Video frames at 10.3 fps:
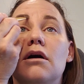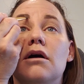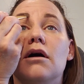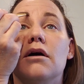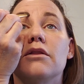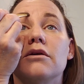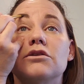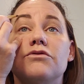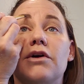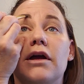there's
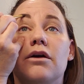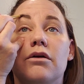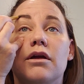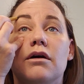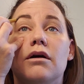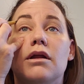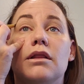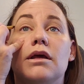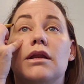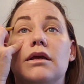a fight going on
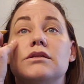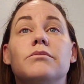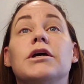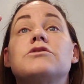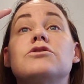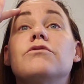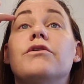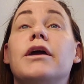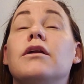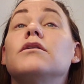and they need some extra
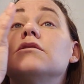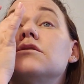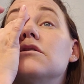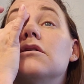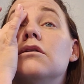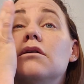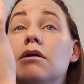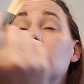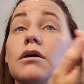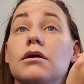fighters.
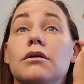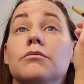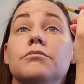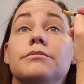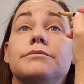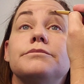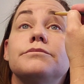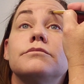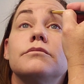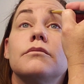
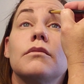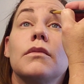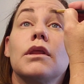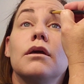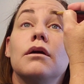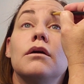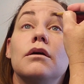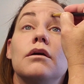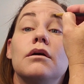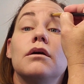
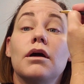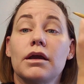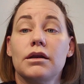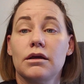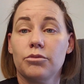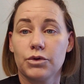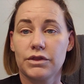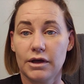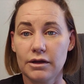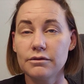I can help with
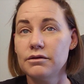that.